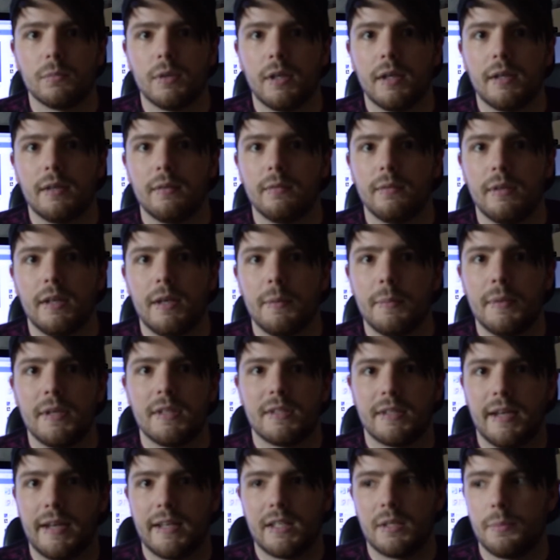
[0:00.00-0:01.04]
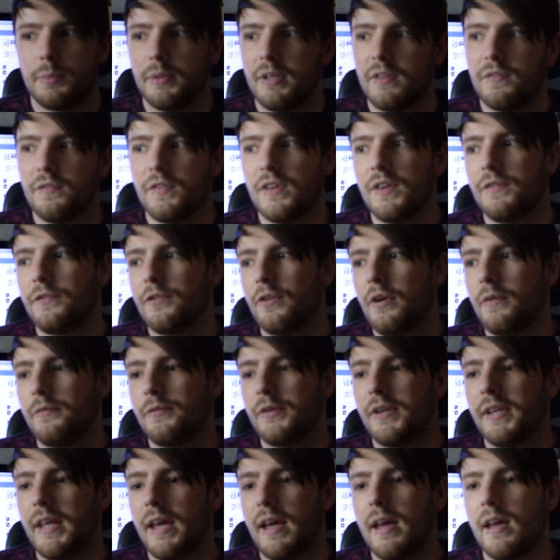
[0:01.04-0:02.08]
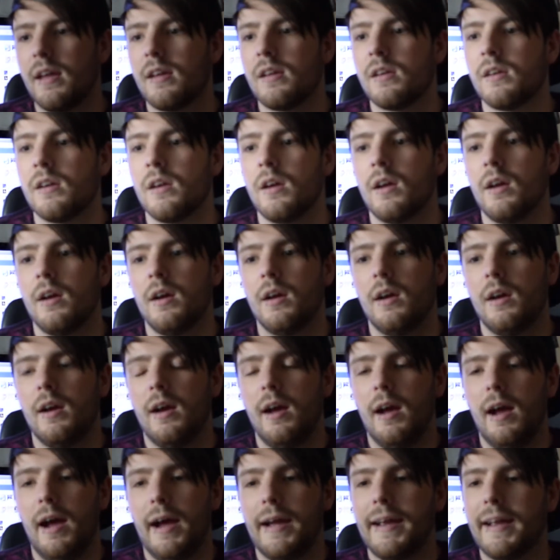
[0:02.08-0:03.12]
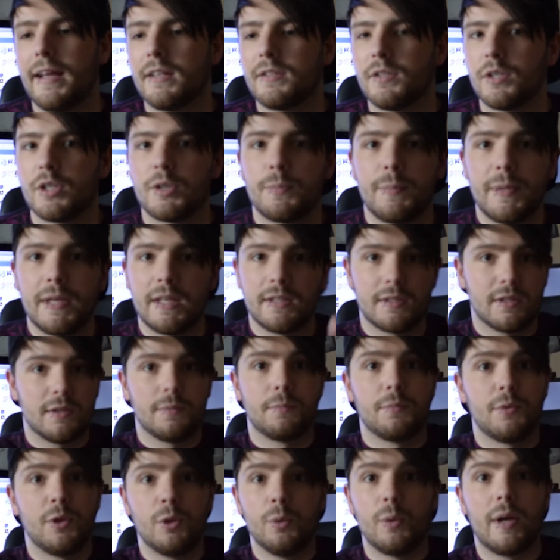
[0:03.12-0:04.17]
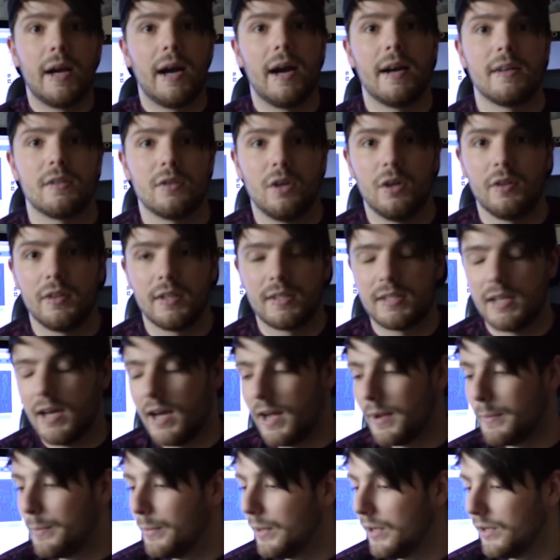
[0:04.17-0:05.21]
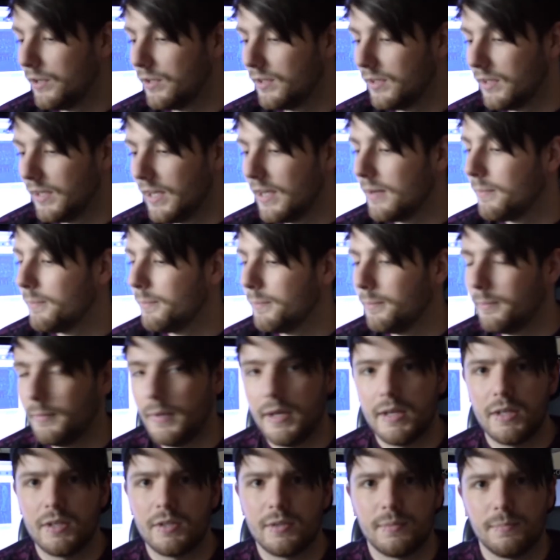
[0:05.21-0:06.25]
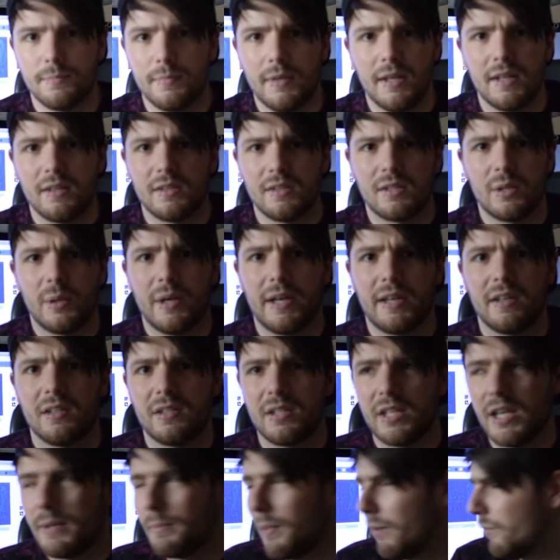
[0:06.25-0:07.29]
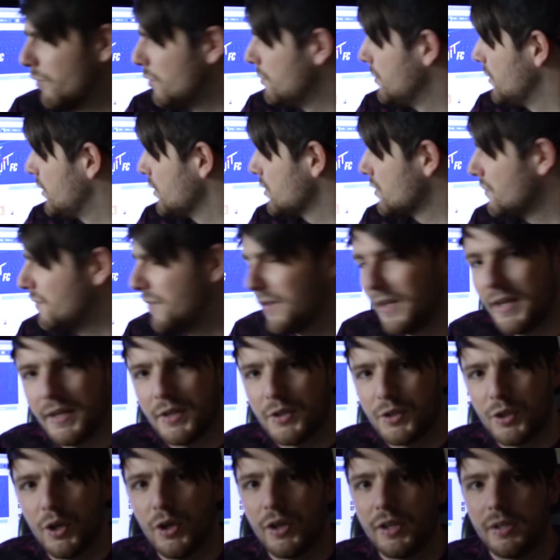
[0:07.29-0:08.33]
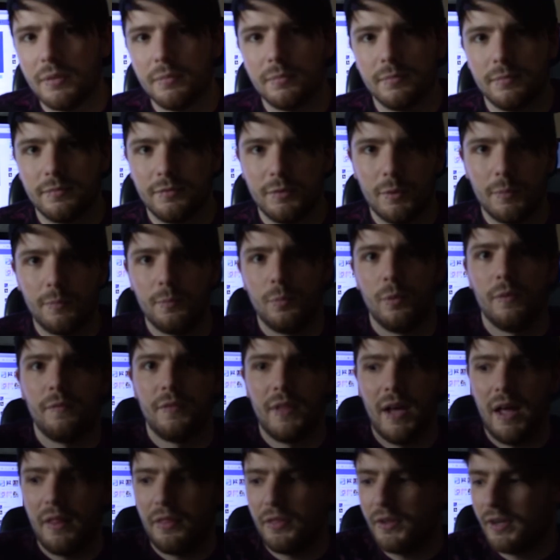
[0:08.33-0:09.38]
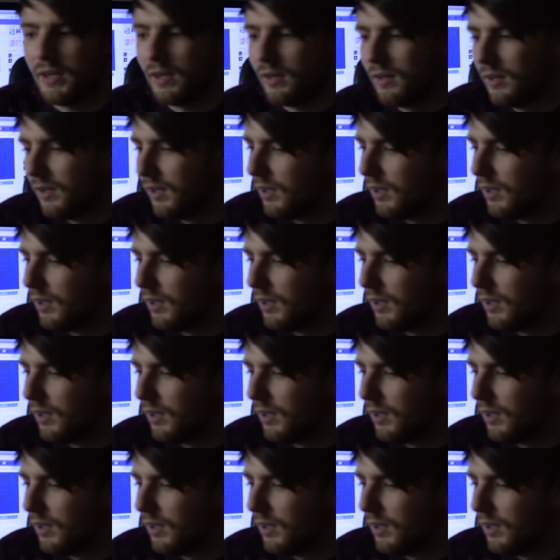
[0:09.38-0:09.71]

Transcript: Like, it means I get to play FIFA every day. I get to speak to you guys all the time, and it makes it so I can sit in my room and do something I enjoy with that thing.